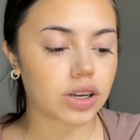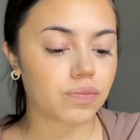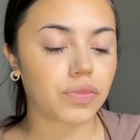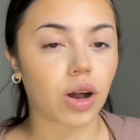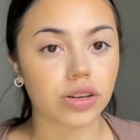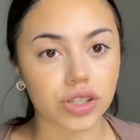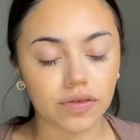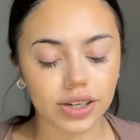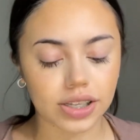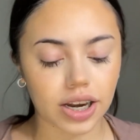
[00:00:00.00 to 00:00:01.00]
also for
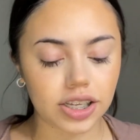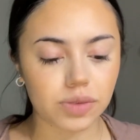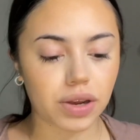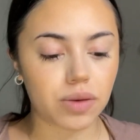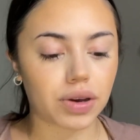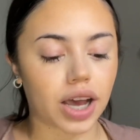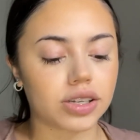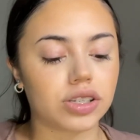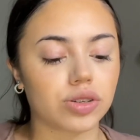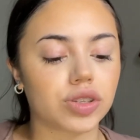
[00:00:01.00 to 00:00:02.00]
setting spray, but I
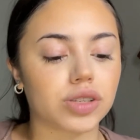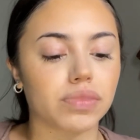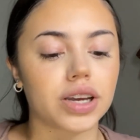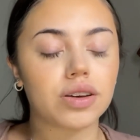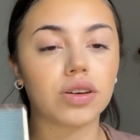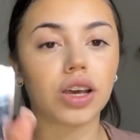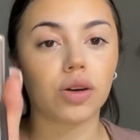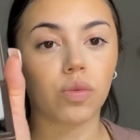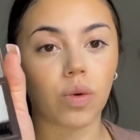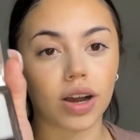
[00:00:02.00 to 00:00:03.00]
do spray it
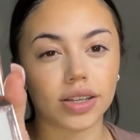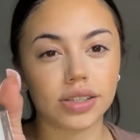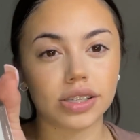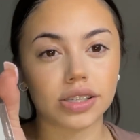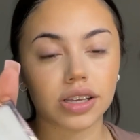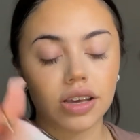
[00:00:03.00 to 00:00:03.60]
once